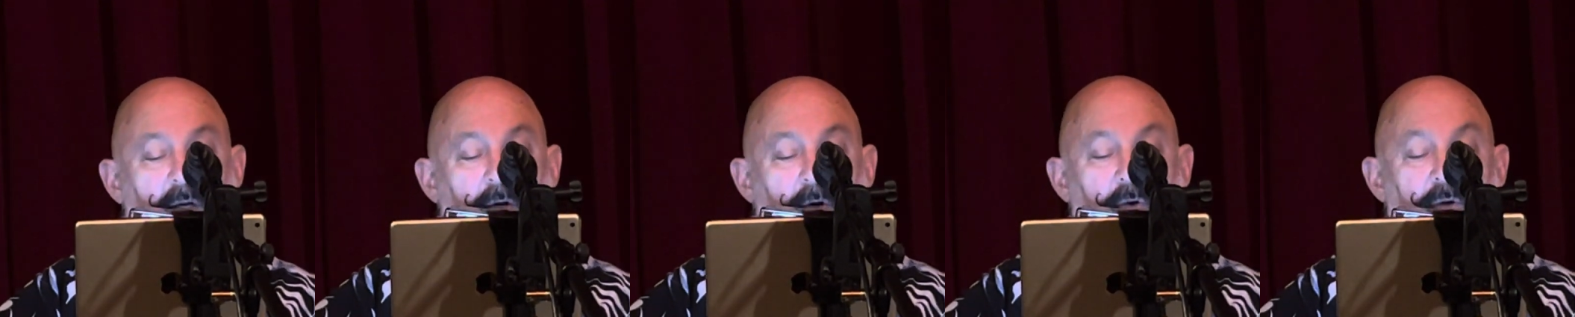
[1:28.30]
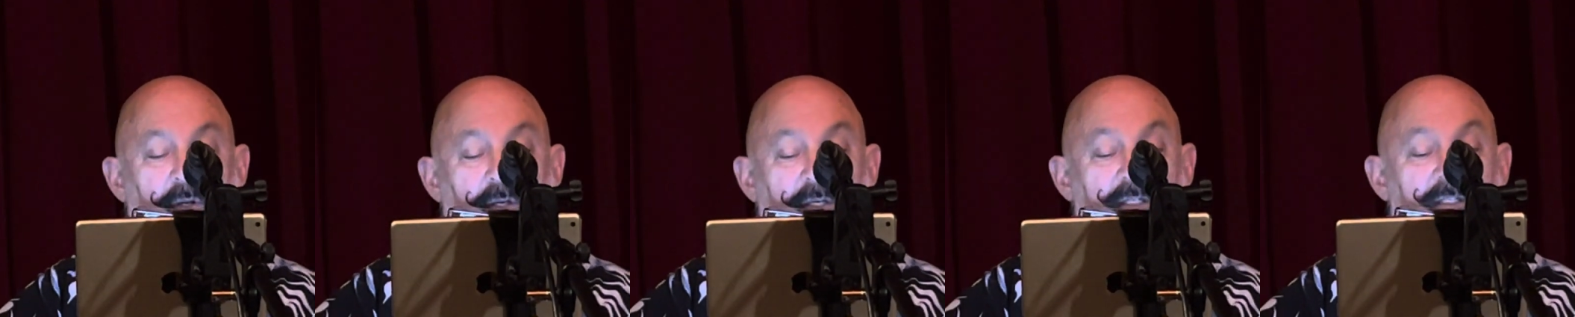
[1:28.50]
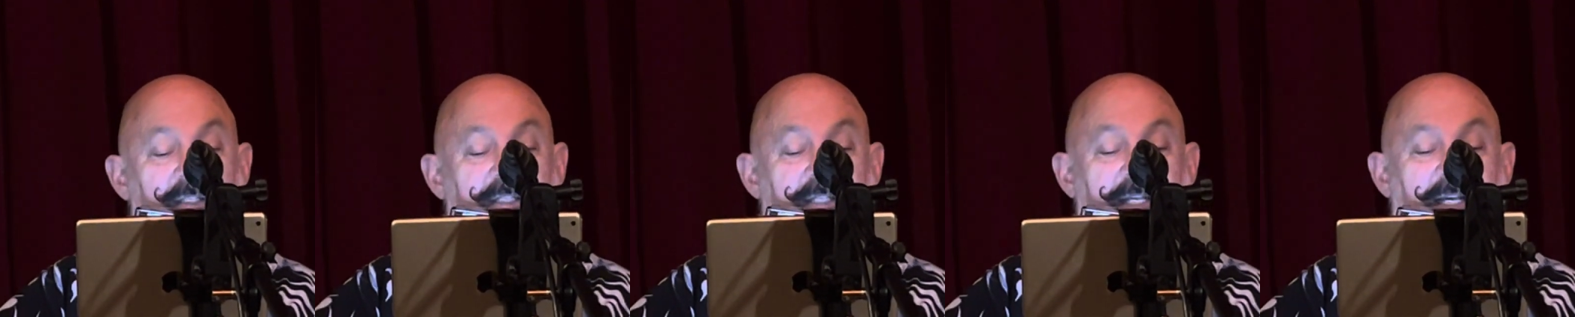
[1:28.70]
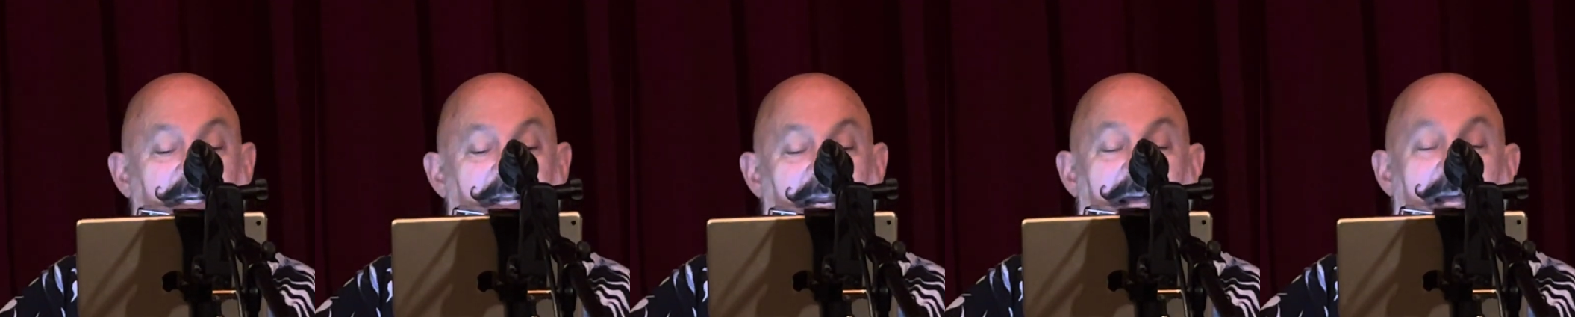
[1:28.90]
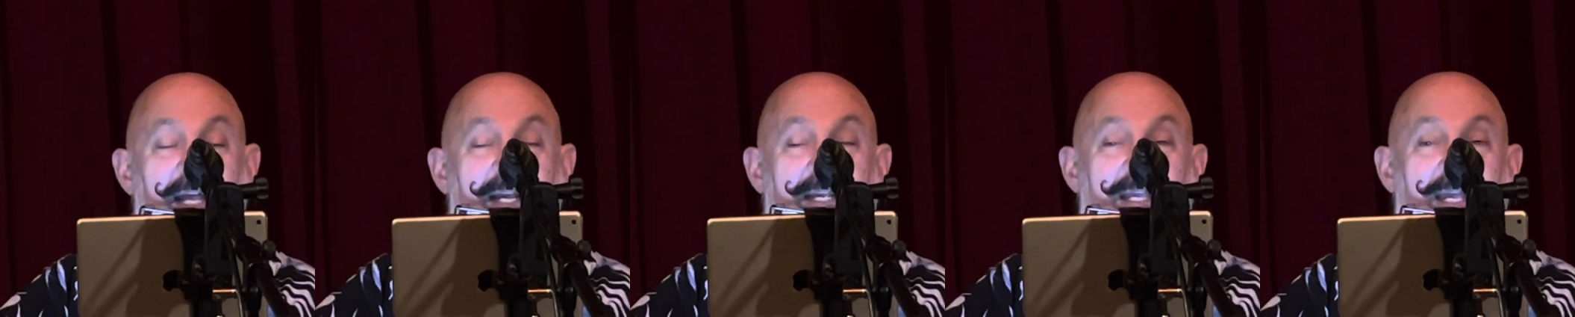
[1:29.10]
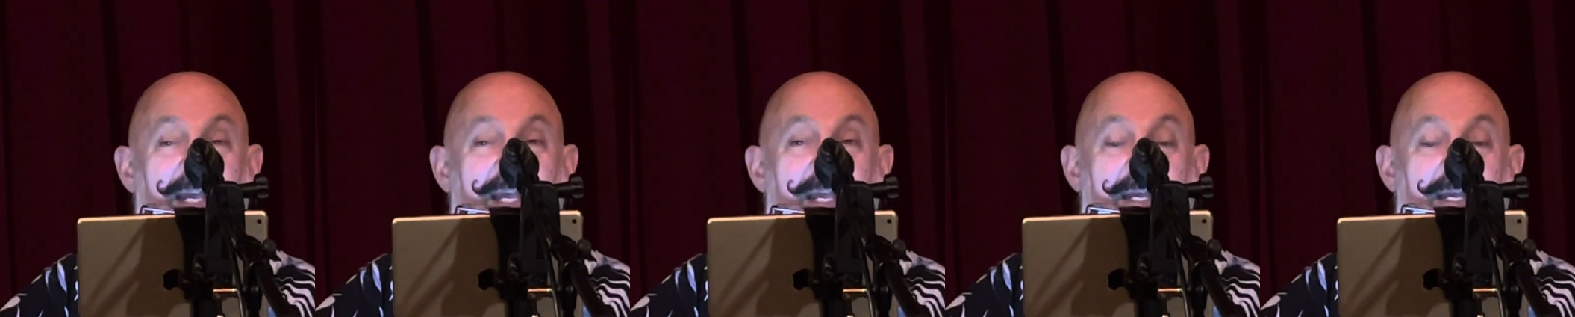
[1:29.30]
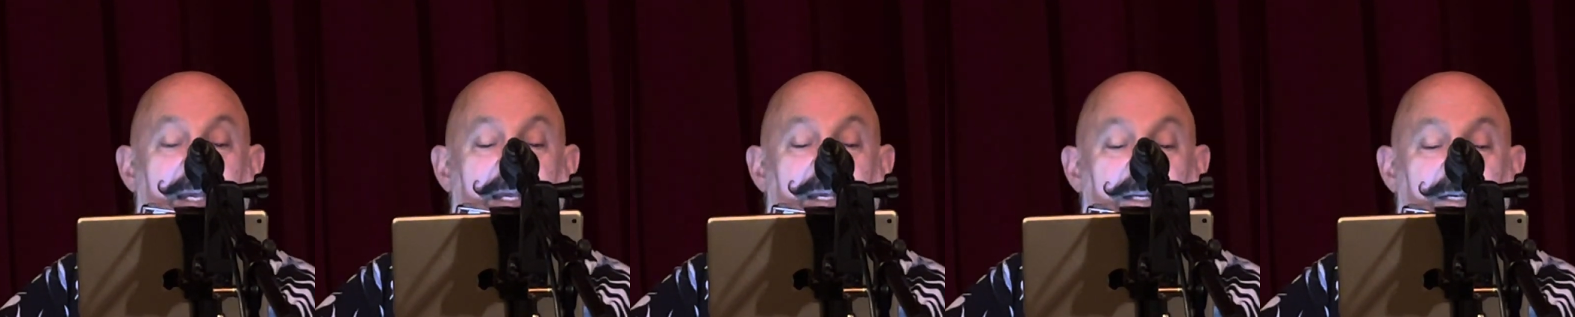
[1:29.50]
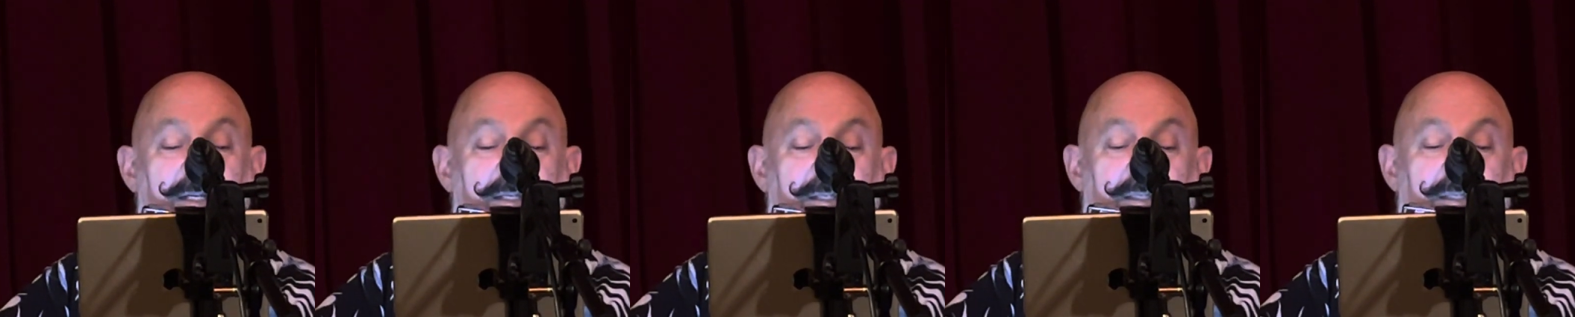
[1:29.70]
until I
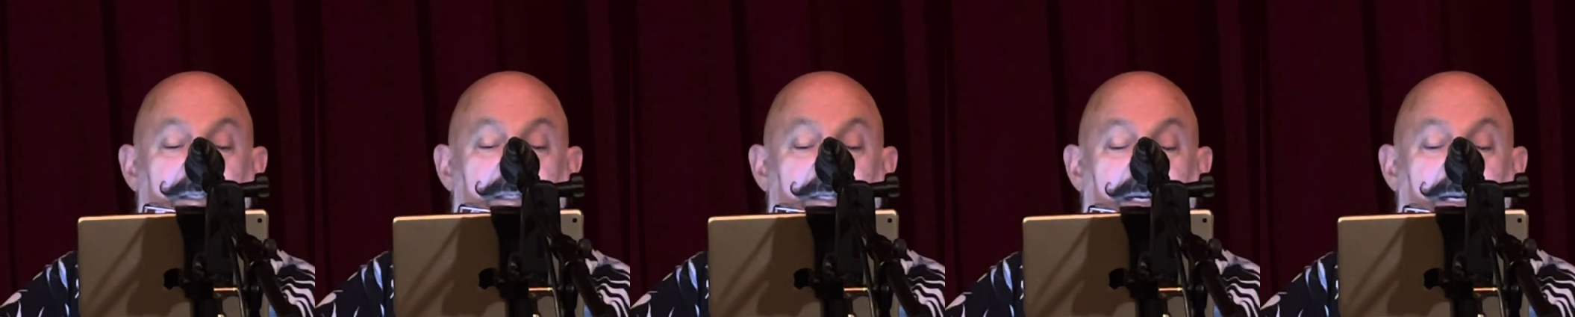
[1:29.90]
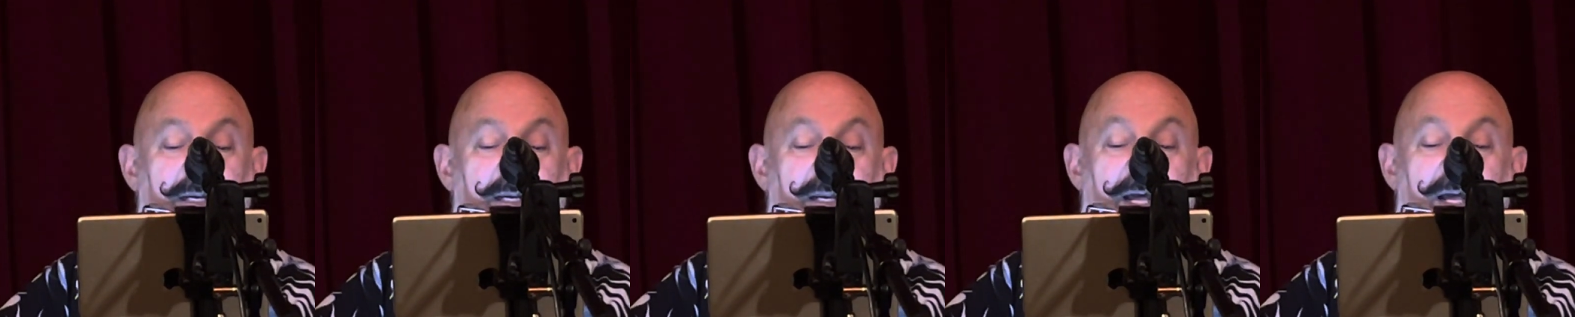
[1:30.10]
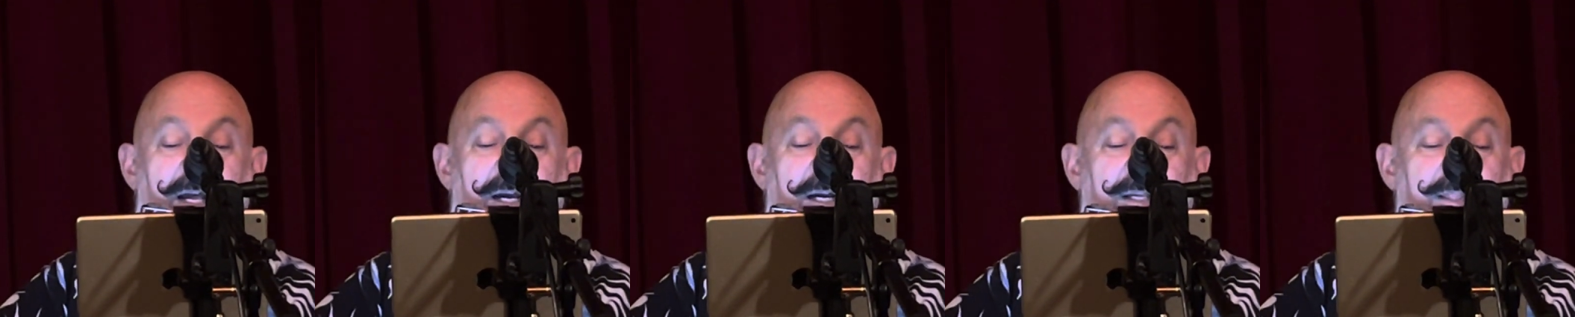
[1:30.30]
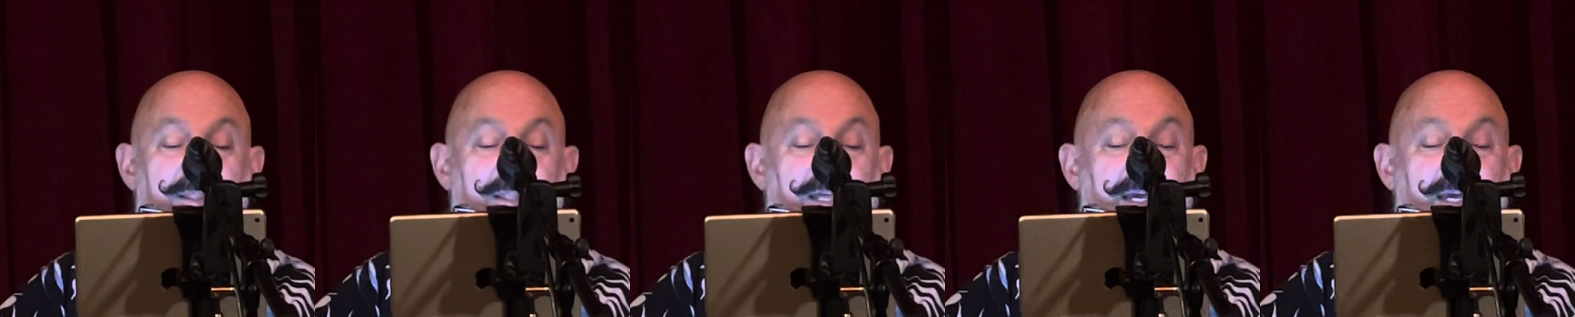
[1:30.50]
can unlock